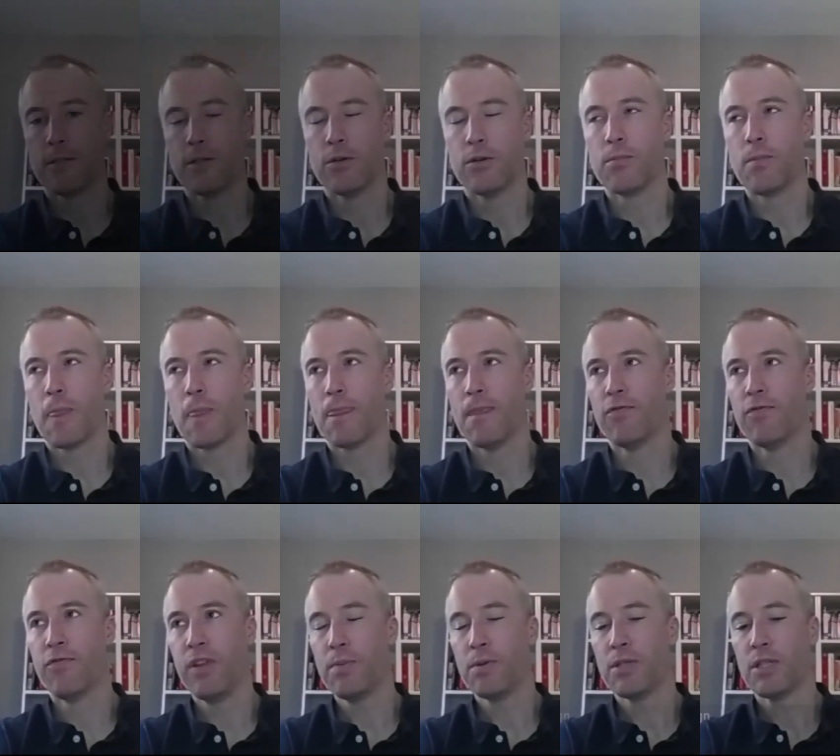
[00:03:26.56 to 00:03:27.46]
So the
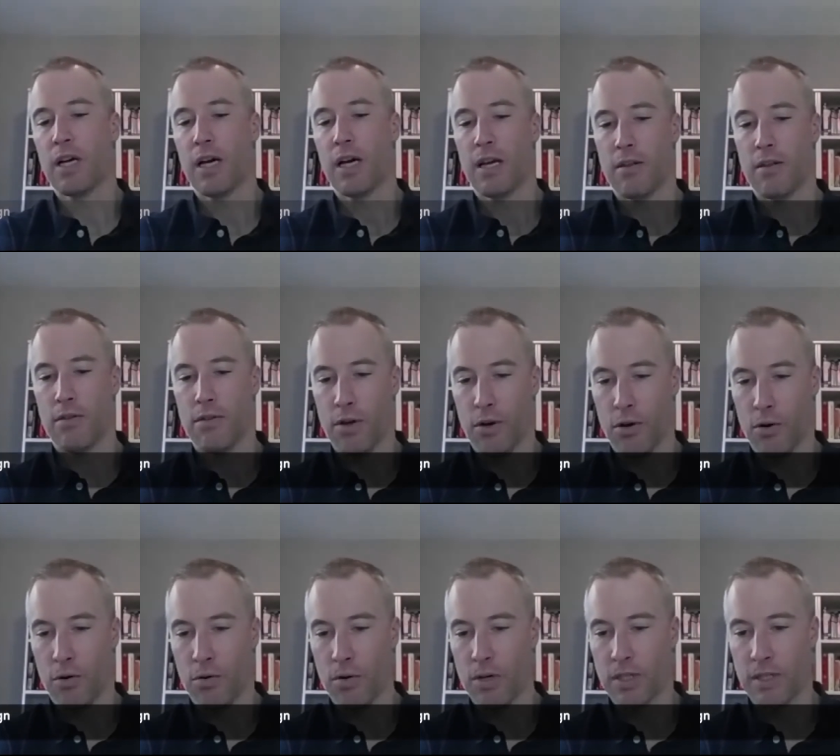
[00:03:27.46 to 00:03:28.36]
flip side,
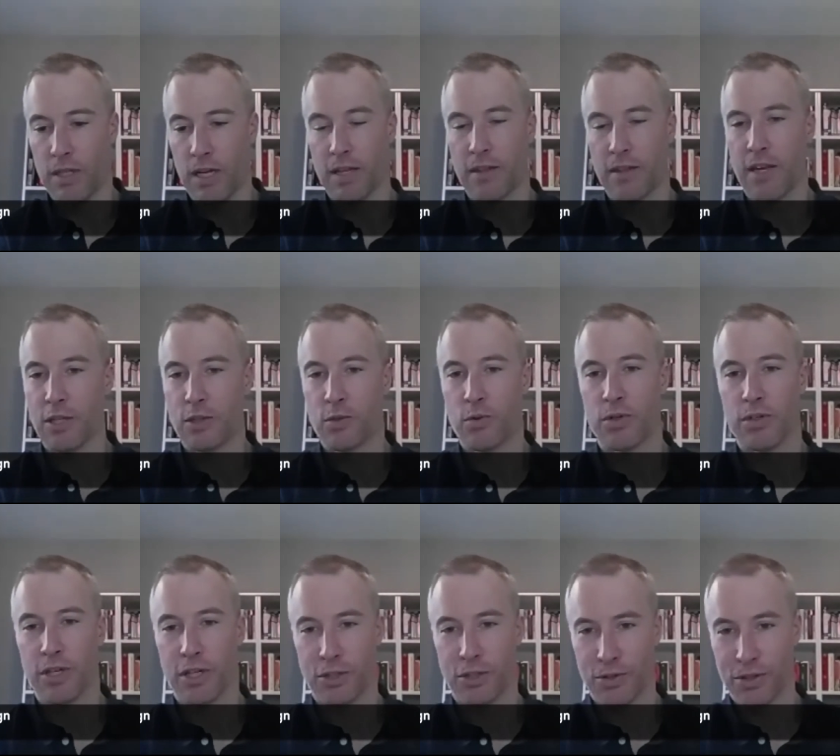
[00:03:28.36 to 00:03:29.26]
though, is that that's where
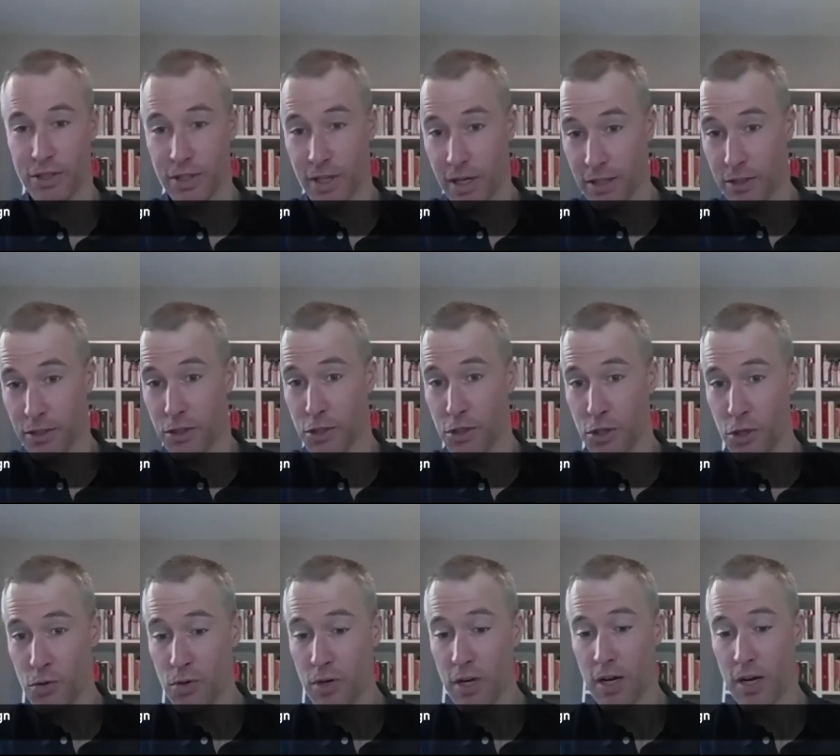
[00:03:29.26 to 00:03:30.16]
industrial designs
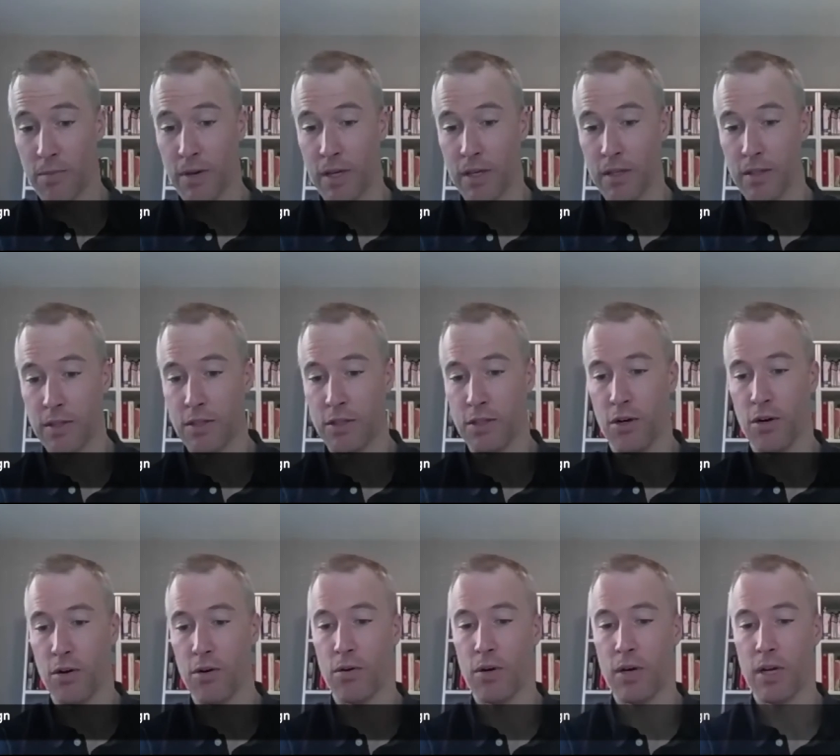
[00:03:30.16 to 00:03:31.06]
do come in.
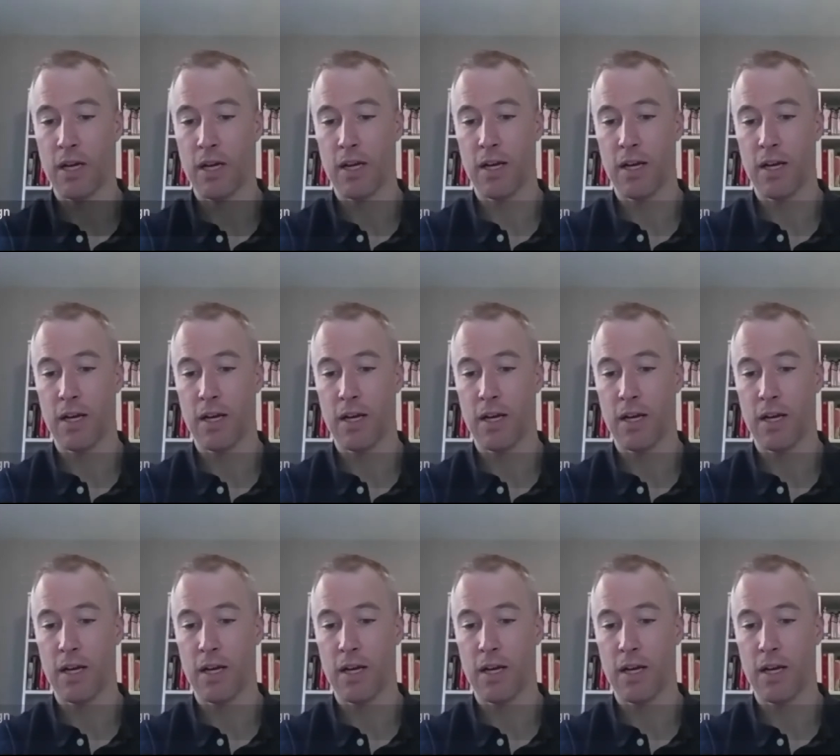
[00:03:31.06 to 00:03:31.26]
So